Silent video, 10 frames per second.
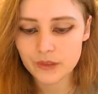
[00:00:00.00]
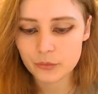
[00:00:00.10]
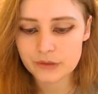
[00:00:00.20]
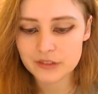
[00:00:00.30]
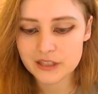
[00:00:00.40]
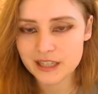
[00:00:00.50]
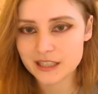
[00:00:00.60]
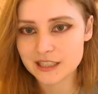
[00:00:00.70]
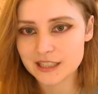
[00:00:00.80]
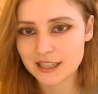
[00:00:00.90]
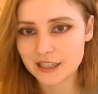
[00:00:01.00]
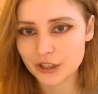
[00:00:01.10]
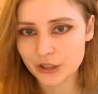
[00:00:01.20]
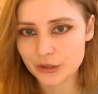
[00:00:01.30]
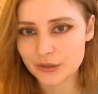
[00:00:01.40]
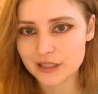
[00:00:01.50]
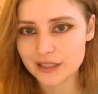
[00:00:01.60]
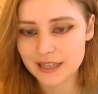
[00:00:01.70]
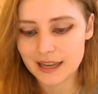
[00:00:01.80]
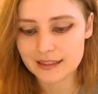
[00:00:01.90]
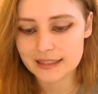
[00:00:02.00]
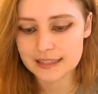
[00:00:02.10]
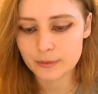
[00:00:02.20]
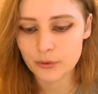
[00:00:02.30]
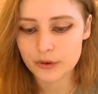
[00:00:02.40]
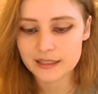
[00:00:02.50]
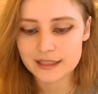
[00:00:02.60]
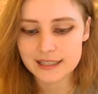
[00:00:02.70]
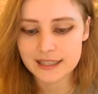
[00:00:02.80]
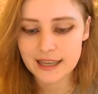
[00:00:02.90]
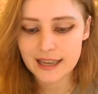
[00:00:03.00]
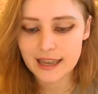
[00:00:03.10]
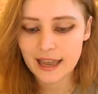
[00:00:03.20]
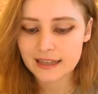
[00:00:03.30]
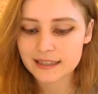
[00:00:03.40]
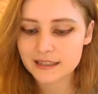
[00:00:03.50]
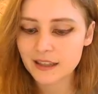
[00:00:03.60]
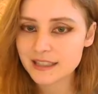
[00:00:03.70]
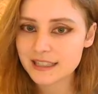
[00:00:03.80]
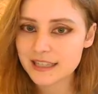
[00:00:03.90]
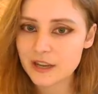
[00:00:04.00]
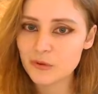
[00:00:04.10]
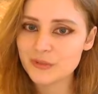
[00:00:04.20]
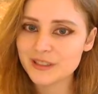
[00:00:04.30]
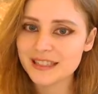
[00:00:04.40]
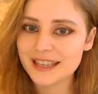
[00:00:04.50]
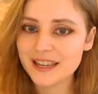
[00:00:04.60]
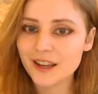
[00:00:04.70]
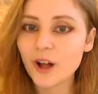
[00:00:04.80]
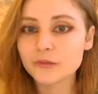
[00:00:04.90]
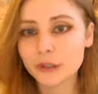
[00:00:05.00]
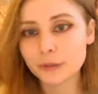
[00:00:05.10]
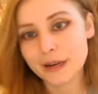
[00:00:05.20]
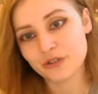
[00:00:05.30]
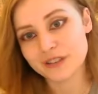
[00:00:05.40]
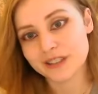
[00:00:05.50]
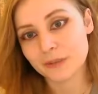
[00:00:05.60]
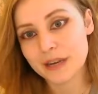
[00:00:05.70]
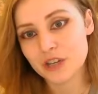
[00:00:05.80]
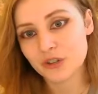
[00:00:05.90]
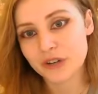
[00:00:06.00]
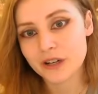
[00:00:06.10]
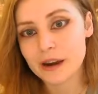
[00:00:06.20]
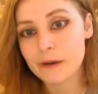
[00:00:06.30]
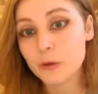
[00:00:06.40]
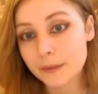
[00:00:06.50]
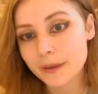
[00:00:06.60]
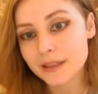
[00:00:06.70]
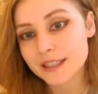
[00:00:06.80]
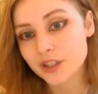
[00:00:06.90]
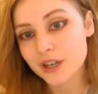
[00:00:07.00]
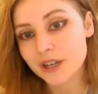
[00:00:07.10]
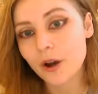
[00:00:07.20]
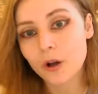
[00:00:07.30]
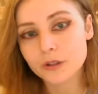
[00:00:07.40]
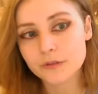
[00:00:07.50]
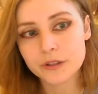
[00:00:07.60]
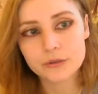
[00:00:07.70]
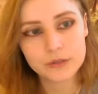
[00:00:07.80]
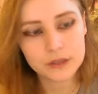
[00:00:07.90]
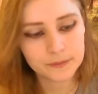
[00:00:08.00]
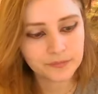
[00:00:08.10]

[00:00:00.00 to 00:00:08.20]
we've decided to conclude it at this point. And I'd like to take a moment to thank all of our patrons on Patreon. I will be messaging all of you